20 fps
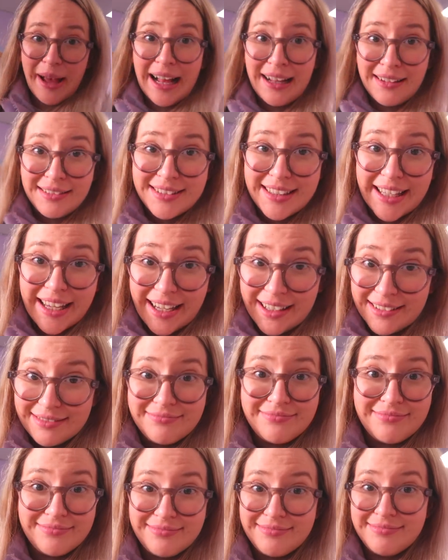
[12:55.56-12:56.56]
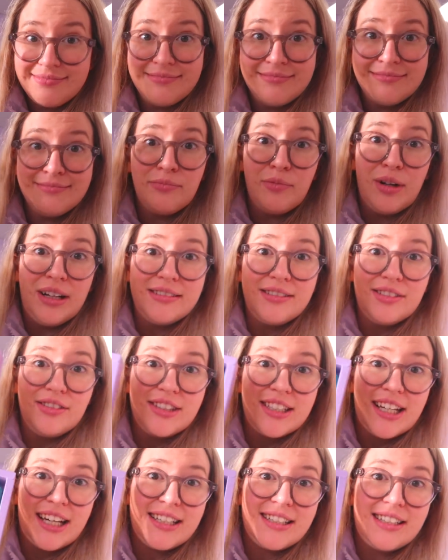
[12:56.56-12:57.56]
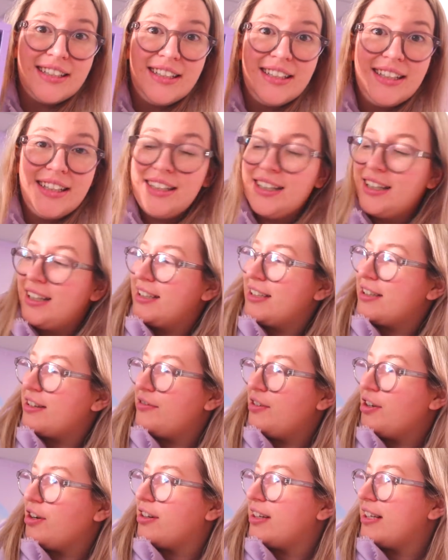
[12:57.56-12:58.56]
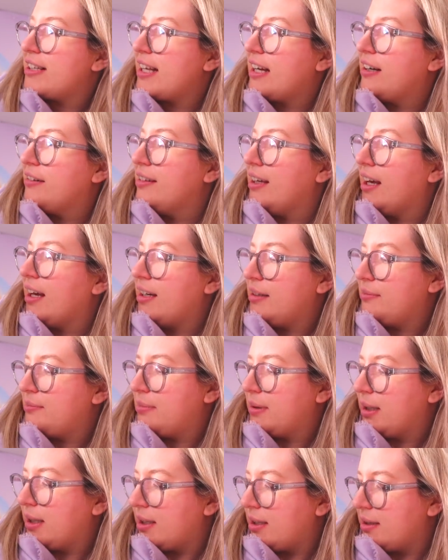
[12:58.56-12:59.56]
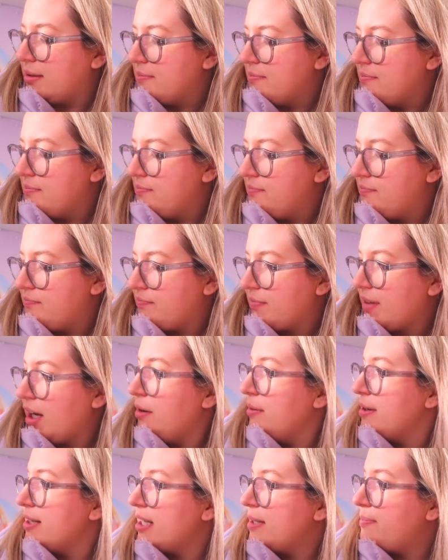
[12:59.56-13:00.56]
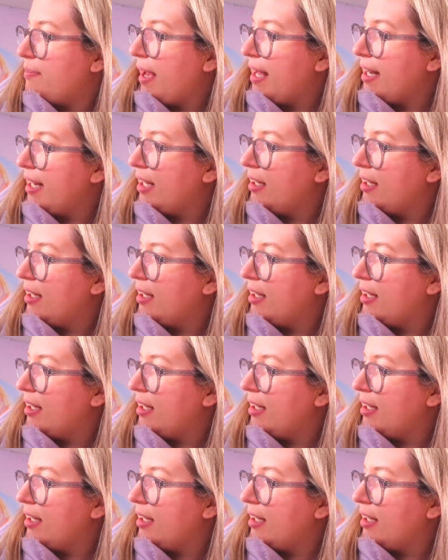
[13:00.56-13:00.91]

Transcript: Aldi. Well done, Dad. So I've not got this out yet, but, um, oh, it says pen